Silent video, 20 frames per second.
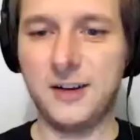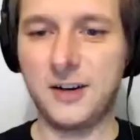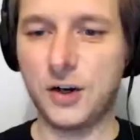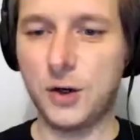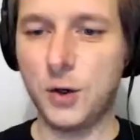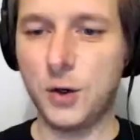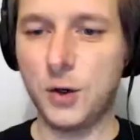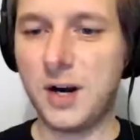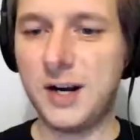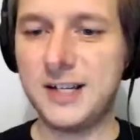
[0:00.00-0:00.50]

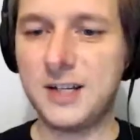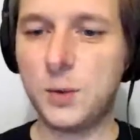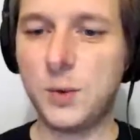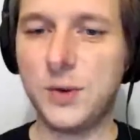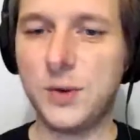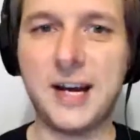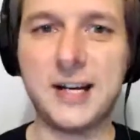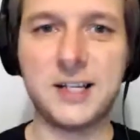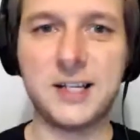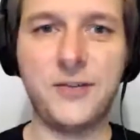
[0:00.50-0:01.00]
Cool, guys. Well,
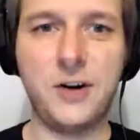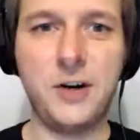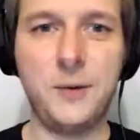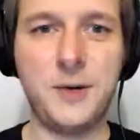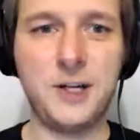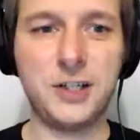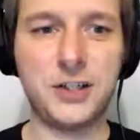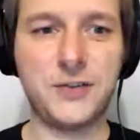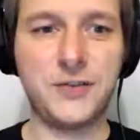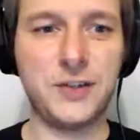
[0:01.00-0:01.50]
thanks very
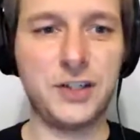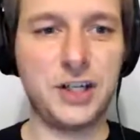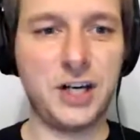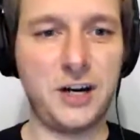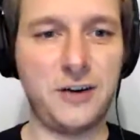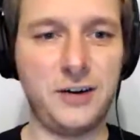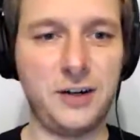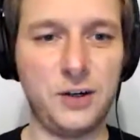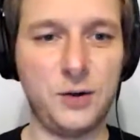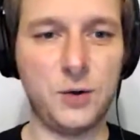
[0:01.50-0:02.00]
much for
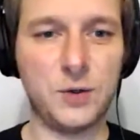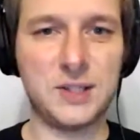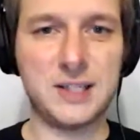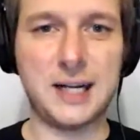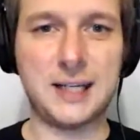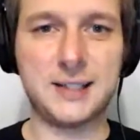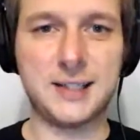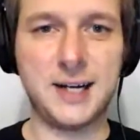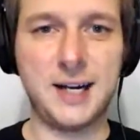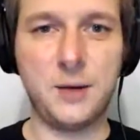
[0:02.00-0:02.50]
sharing your
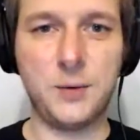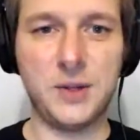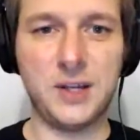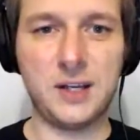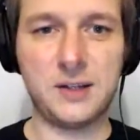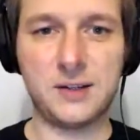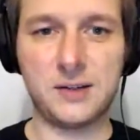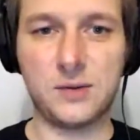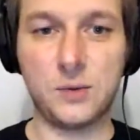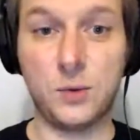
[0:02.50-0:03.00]
Saturday with
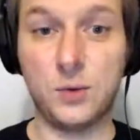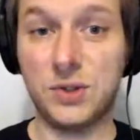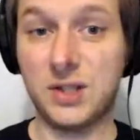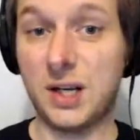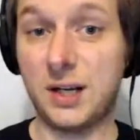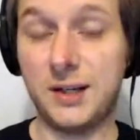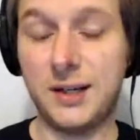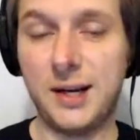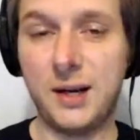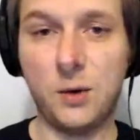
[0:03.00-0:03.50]
us, or
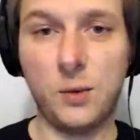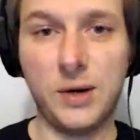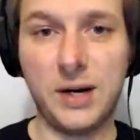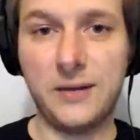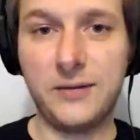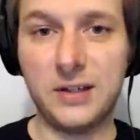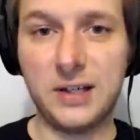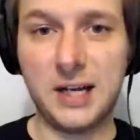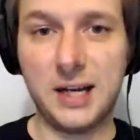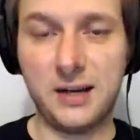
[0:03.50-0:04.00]
Sunday, or whatever
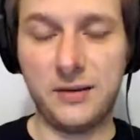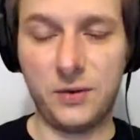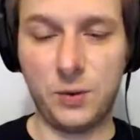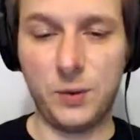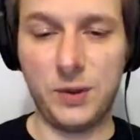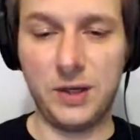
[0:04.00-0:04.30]
day of the week you're